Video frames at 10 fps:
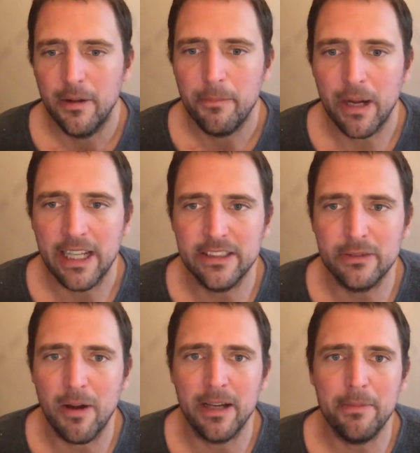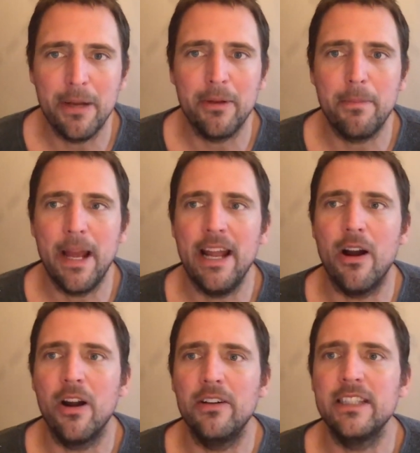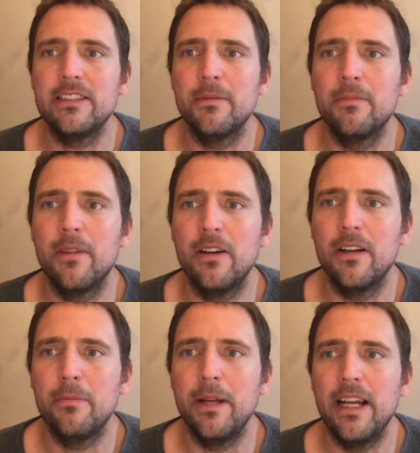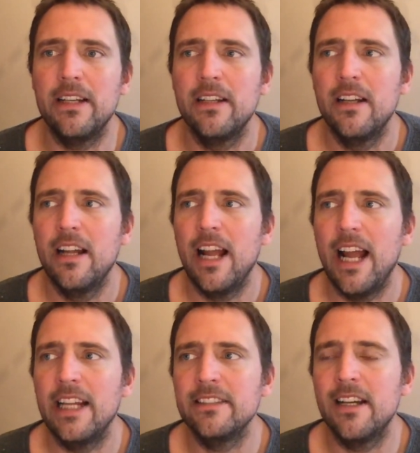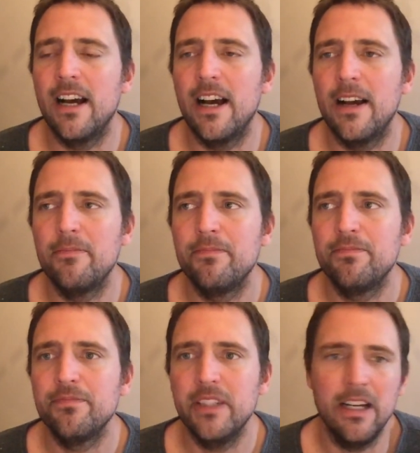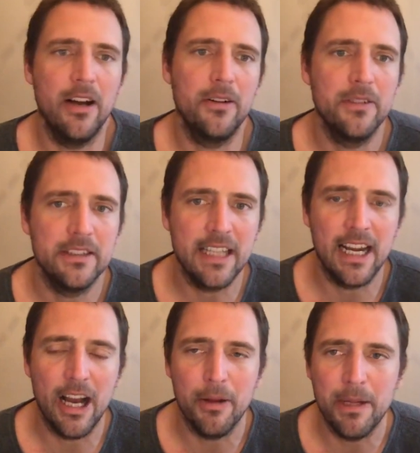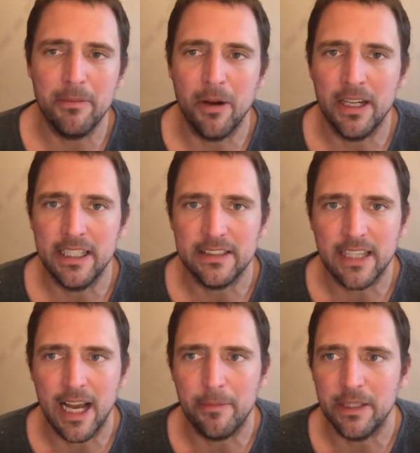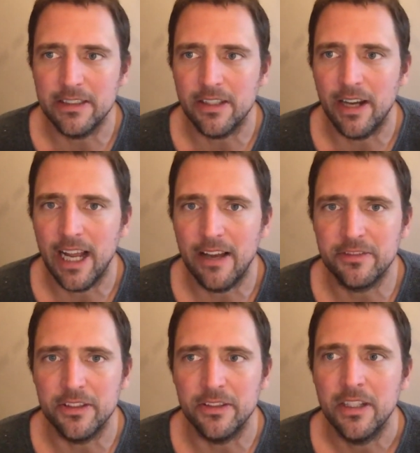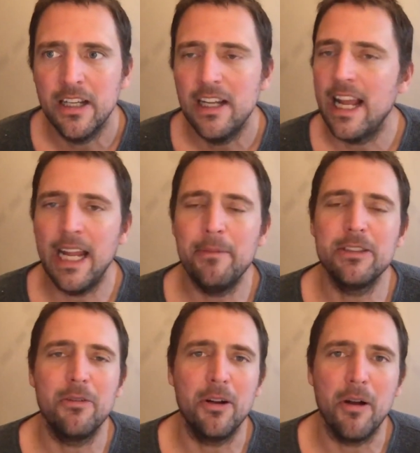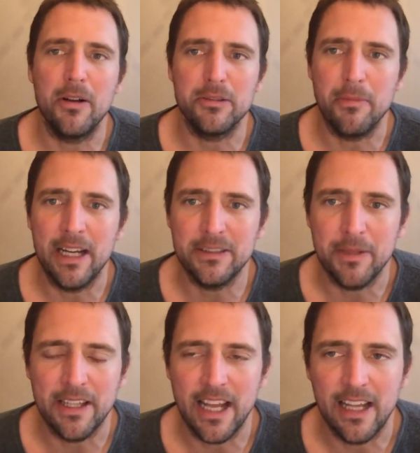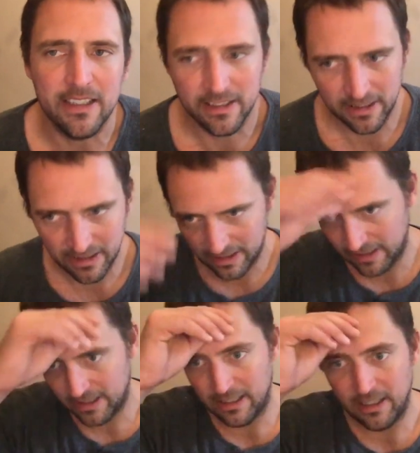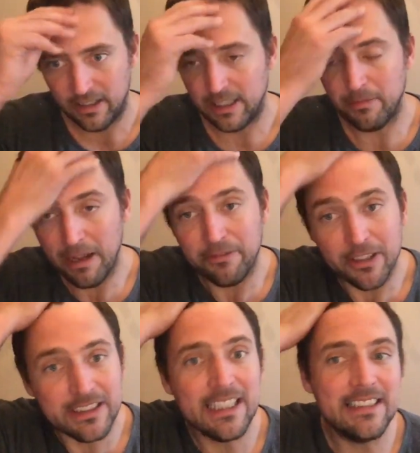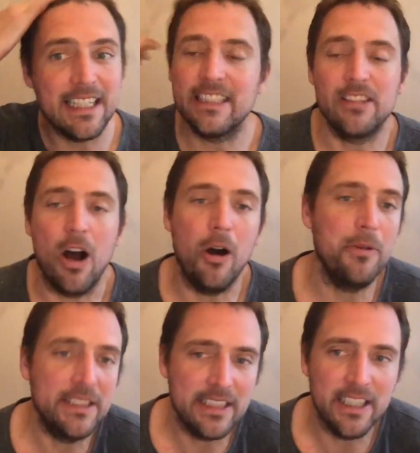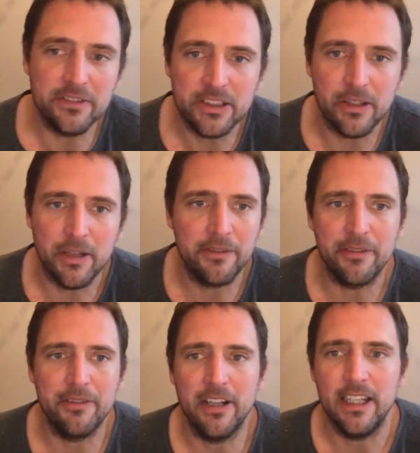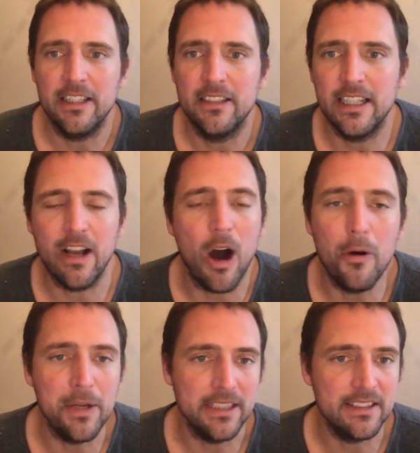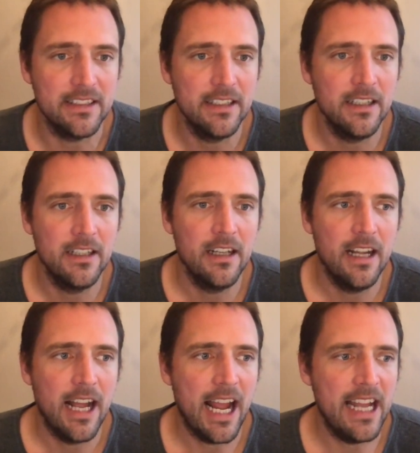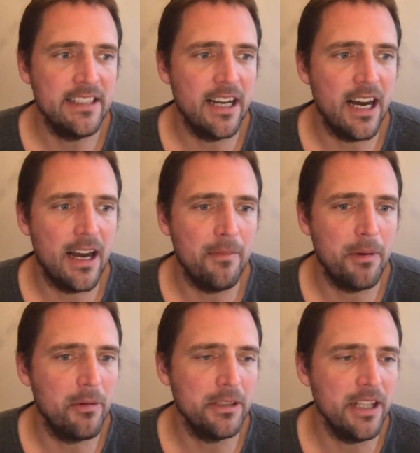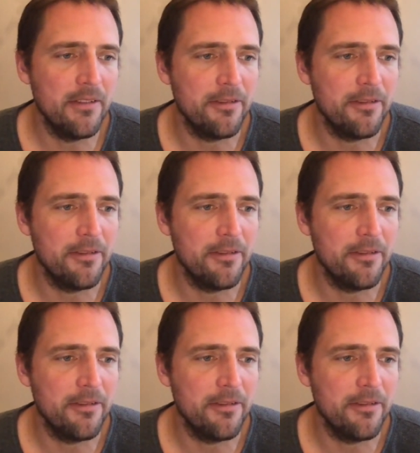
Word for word: But I just want to be able to pay Artling some a little bit. And, uh, you know, it's kind of how I make money is comedy. So I have to. Amy's the one who always reminds me of that. Like my first instinct is always to give shit away for free. Like always. And, uh, but when you have a